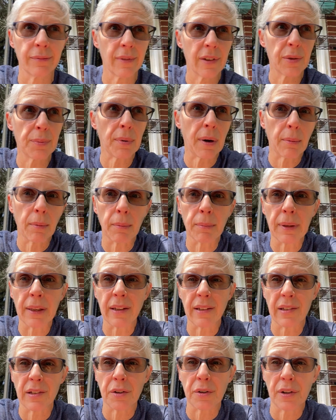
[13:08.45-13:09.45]
it's probably
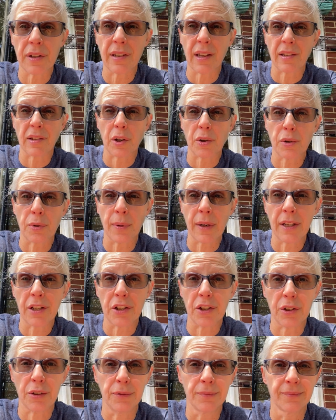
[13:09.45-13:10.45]
a Cirrus
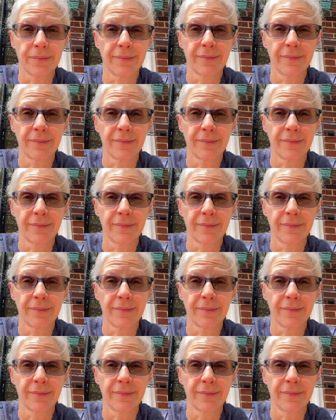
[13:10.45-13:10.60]
SR22